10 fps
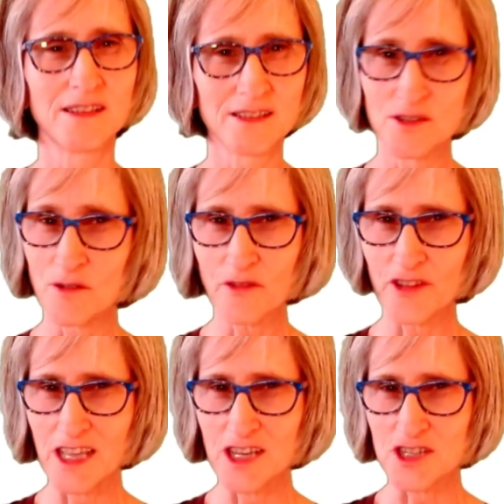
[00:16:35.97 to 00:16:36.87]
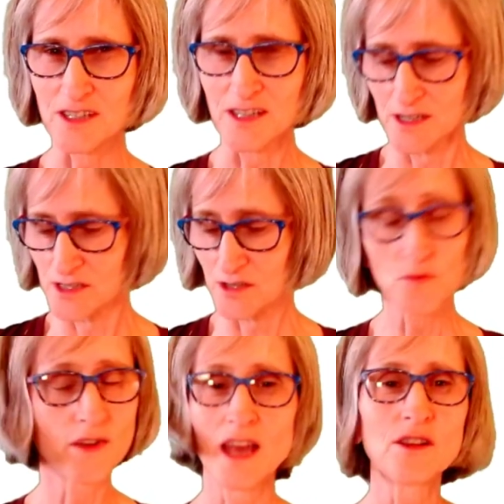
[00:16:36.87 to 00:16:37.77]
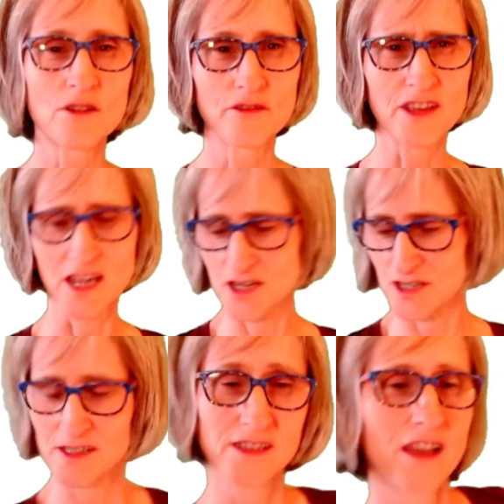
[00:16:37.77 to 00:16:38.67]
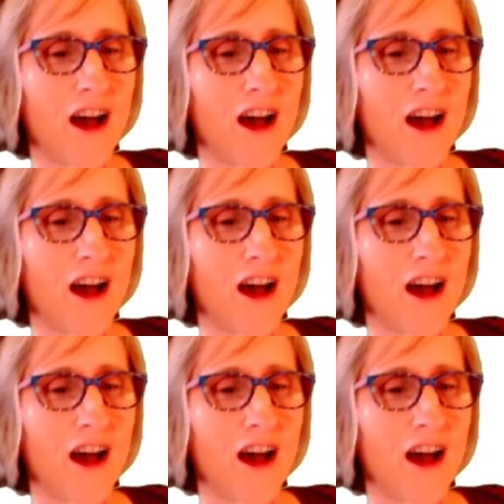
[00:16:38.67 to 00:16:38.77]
notification so you will get notifications.